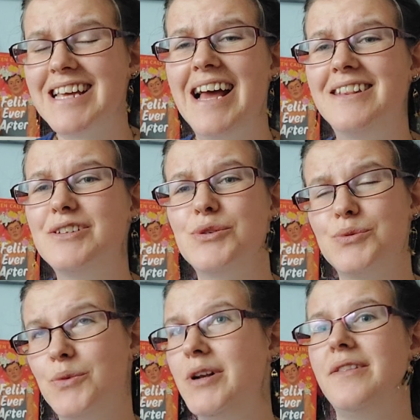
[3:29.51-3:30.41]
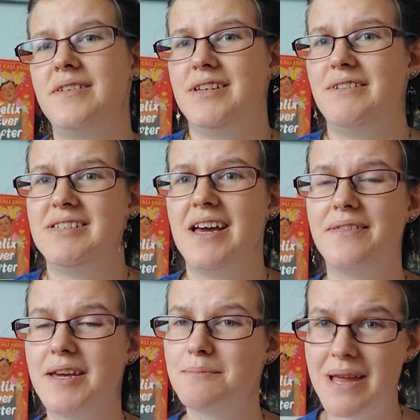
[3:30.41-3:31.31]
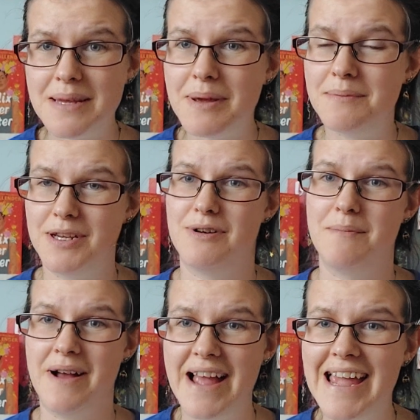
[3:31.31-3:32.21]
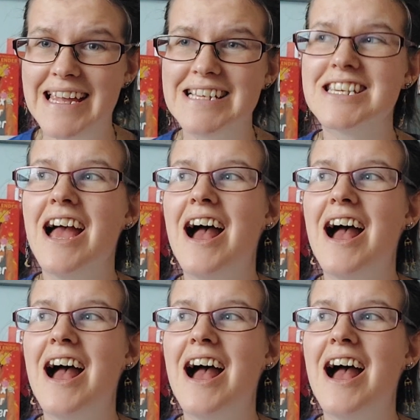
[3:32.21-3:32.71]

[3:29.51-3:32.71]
And this was one of the series that I think many people who are my age